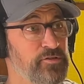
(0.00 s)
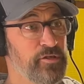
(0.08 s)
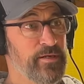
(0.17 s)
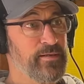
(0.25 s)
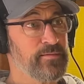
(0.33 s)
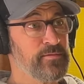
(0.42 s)

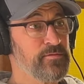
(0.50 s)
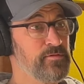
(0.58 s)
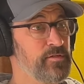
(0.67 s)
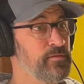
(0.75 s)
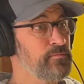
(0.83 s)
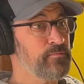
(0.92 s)
chickens
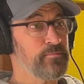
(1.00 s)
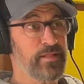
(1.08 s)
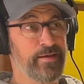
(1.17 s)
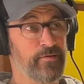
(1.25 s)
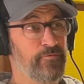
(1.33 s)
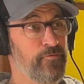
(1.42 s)
and
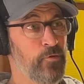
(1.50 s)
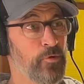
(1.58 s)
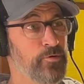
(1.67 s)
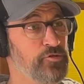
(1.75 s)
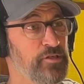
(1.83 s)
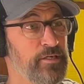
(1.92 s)
like
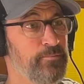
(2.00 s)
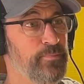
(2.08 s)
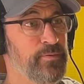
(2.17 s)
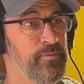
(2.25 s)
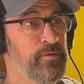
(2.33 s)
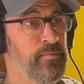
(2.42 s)
four sheep,
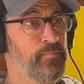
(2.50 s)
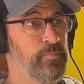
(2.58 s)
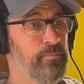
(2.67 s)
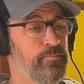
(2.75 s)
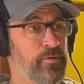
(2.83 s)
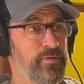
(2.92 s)

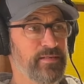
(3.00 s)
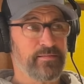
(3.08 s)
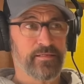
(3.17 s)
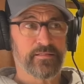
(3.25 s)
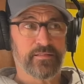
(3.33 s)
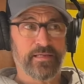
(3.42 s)
but we had
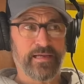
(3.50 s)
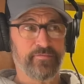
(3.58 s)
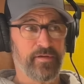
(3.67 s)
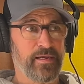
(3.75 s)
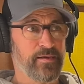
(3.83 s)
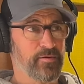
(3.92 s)
six and a half
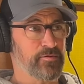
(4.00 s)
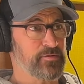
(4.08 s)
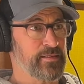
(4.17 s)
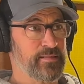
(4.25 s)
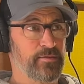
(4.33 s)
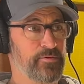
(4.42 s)
acres.
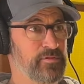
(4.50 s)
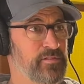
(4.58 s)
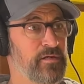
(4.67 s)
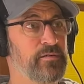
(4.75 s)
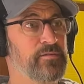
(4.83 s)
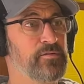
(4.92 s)
Like there was
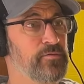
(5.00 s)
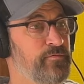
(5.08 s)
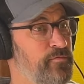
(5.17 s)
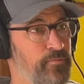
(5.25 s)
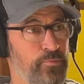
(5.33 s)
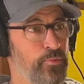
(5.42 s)
tons
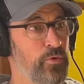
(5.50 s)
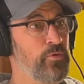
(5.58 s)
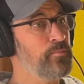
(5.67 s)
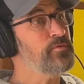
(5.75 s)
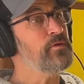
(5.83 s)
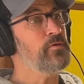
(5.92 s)
of
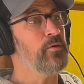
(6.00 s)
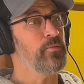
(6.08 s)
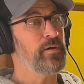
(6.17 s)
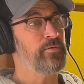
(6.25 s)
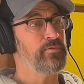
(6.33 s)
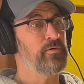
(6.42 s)
room to do what
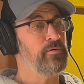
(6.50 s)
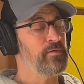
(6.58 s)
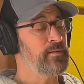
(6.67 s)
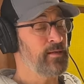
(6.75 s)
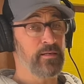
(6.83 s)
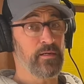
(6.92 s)
we were
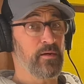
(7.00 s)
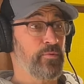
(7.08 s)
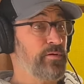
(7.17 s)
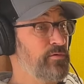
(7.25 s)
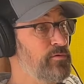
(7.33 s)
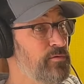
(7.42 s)
doing. We
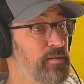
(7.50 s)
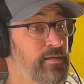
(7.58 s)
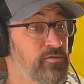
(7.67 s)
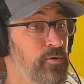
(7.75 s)
were doing things